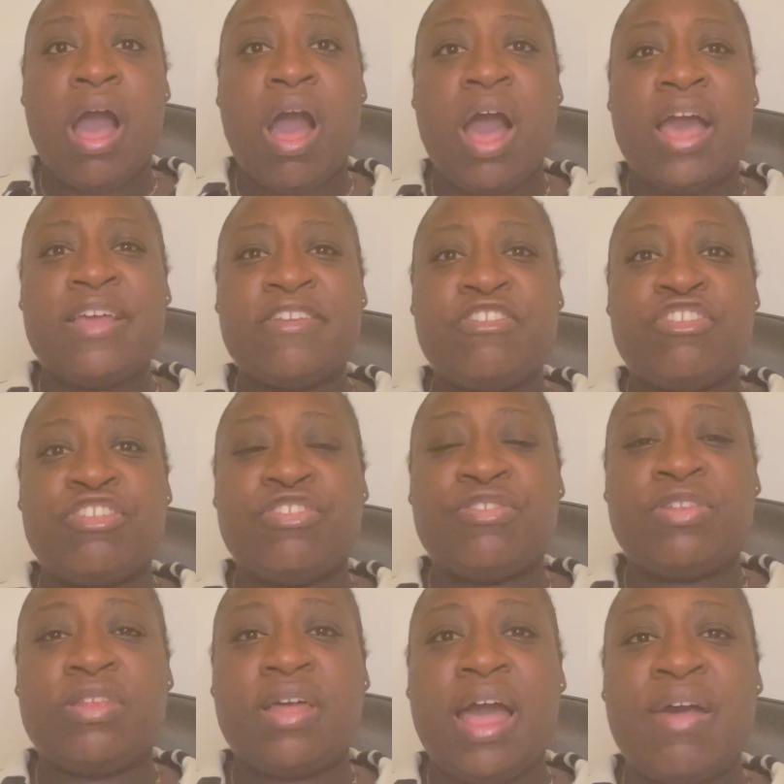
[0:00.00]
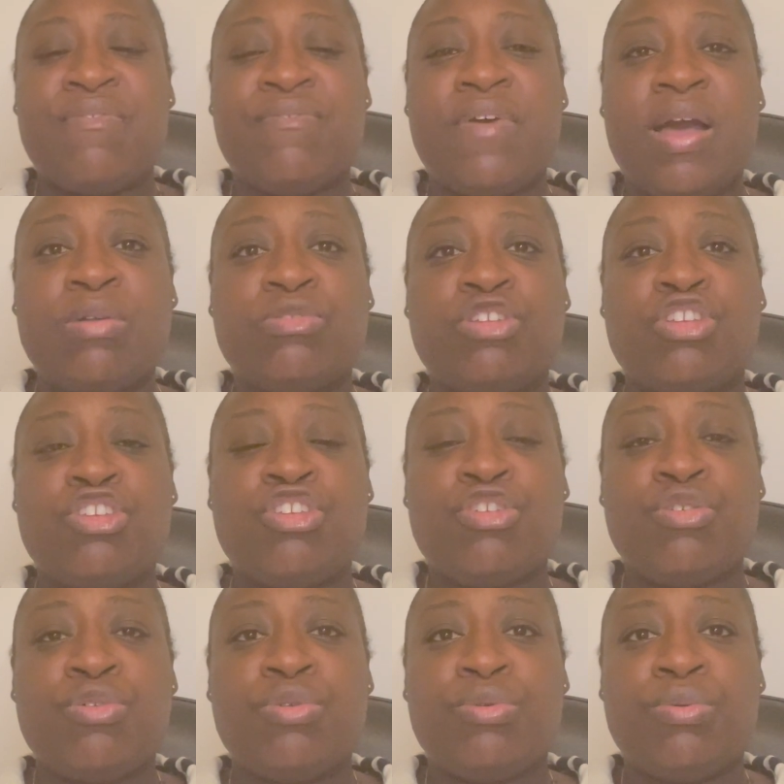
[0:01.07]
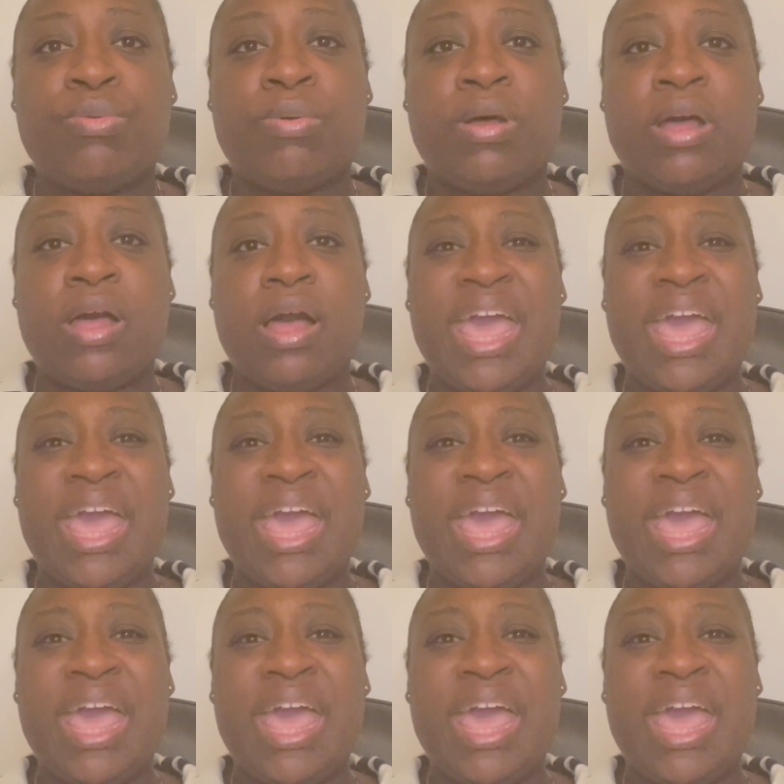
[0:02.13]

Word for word: I just have found a new